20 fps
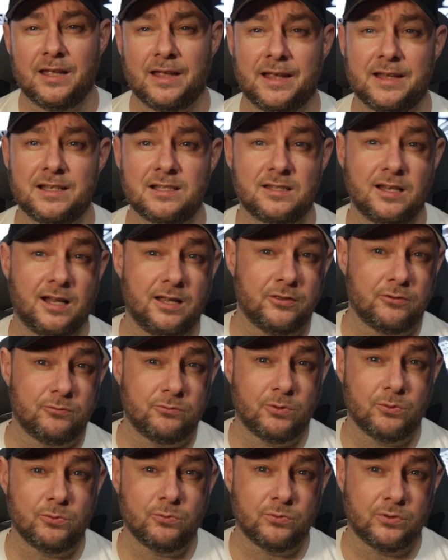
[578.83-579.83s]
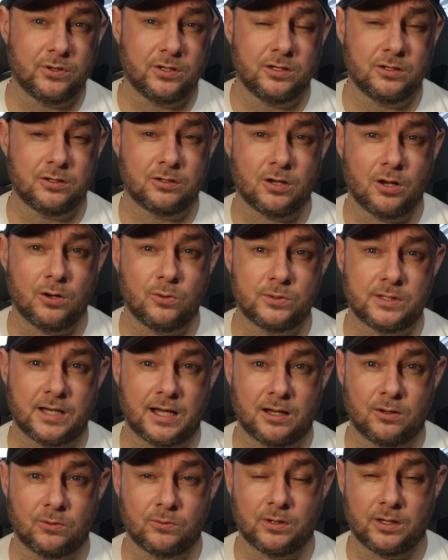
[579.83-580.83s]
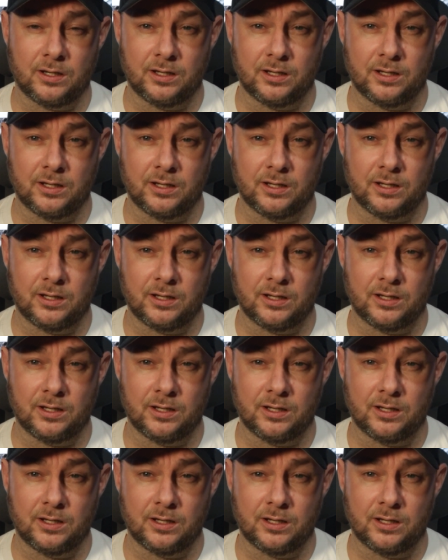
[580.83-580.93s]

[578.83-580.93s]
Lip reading: Is that the route that you'd go down?